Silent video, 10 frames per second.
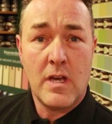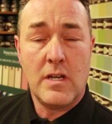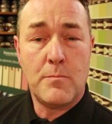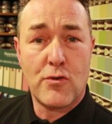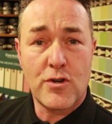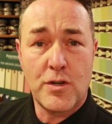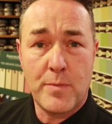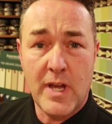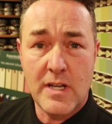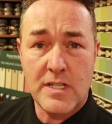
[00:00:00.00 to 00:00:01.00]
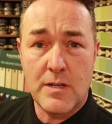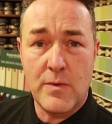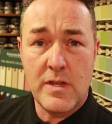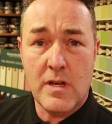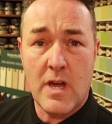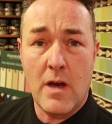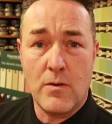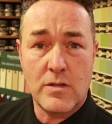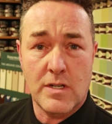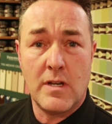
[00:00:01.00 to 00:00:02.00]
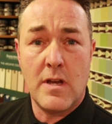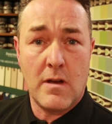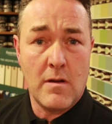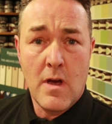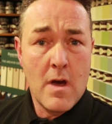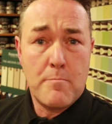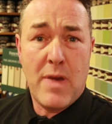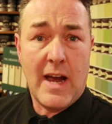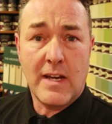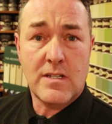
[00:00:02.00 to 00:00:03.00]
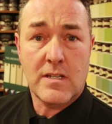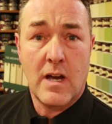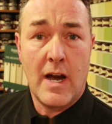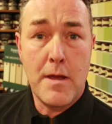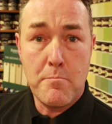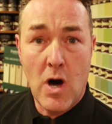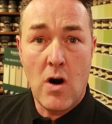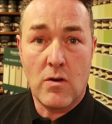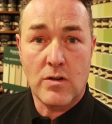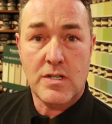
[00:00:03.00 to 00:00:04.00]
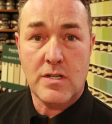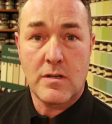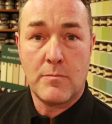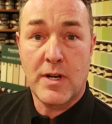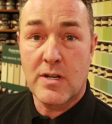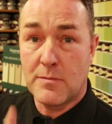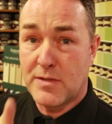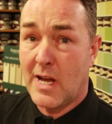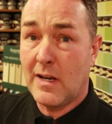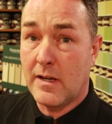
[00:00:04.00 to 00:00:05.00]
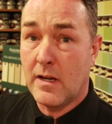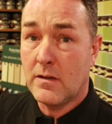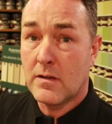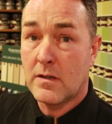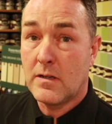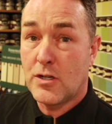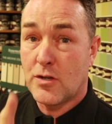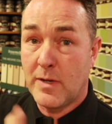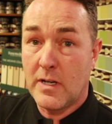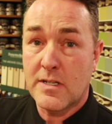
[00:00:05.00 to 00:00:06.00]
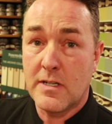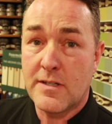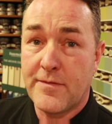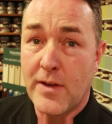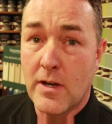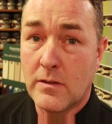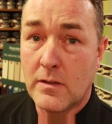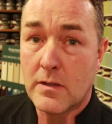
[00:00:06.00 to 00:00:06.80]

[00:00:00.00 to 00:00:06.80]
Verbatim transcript: you brush up against it with your coat and you bags and it marks because I'm telling you you should be listening to Phil